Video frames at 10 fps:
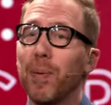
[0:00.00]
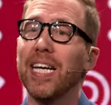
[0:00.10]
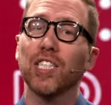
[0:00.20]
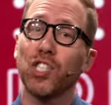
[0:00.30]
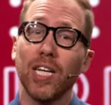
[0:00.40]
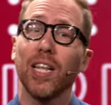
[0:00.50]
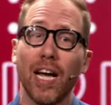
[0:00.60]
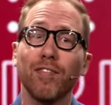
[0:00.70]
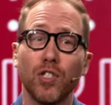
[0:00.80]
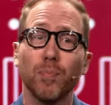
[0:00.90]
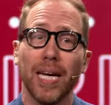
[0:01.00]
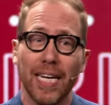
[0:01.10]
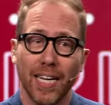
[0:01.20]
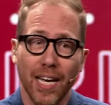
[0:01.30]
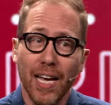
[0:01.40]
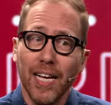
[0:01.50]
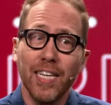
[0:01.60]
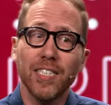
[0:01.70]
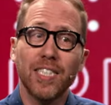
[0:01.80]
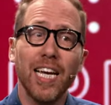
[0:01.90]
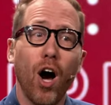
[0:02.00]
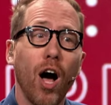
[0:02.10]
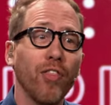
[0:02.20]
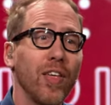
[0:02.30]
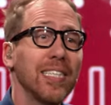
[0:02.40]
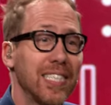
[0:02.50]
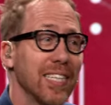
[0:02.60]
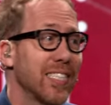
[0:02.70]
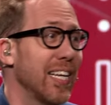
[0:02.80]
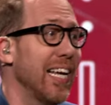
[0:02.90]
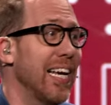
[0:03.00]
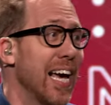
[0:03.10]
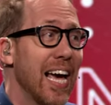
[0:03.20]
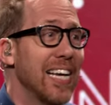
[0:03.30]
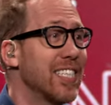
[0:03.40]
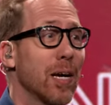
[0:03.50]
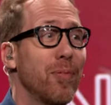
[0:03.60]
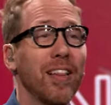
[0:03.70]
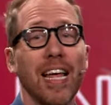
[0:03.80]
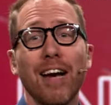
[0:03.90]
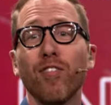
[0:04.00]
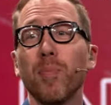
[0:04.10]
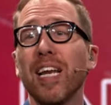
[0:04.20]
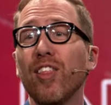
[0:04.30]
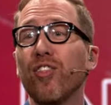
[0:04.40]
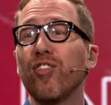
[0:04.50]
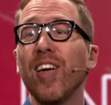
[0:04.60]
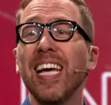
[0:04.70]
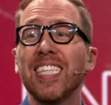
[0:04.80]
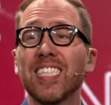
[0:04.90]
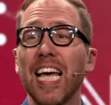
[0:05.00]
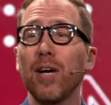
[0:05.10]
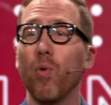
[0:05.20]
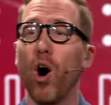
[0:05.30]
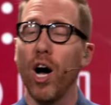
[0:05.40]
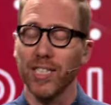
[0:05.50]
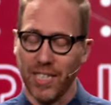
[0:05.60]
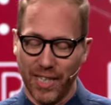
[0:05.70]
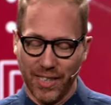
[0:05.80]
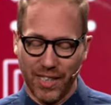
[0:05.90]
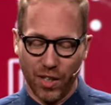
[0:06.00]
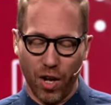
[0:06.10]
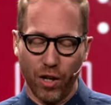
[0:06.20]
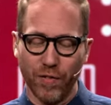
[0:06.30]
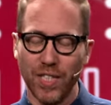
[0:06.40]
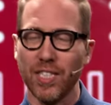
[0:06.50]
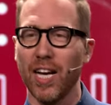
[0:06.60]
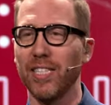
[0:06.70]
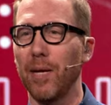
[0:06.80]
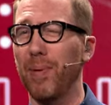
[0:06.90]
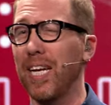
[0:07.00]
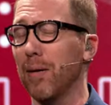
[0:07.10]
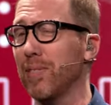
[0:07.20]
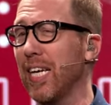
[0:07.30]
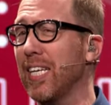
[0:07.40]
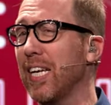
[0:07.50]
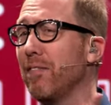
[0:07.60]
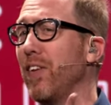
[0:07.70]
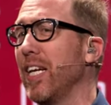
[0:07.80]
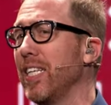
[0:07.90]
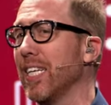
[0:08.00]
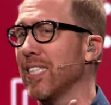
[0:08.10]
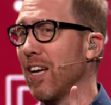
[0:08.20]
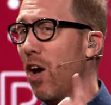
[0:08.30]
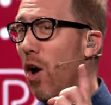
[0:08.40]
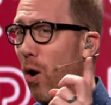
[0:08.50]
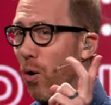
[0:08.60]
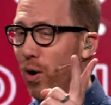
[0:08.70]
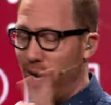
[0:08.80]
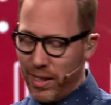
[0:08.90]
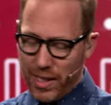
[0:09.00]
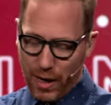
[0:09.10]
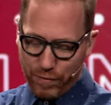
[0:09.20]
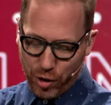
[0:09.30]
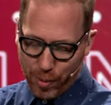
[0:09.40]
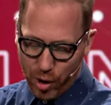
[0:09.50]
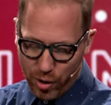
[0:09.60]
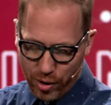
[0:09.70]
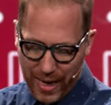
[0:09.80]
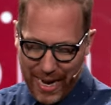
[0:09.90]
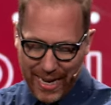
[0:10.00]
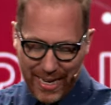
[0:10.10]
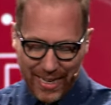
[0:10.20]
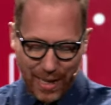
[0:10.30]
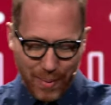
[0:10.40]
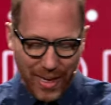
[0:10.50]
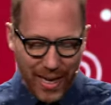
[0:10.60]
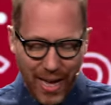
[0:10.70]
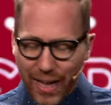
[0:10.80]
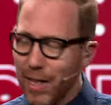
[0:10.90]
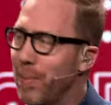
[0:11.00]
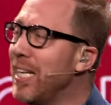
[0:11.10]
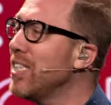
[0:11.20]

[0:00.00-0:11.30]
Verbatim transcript: because she loves me. You see, authenticity is something that everybody thinks they want until all of a sudden it becomes inconvenient or uncomfortable, okay? And let me let me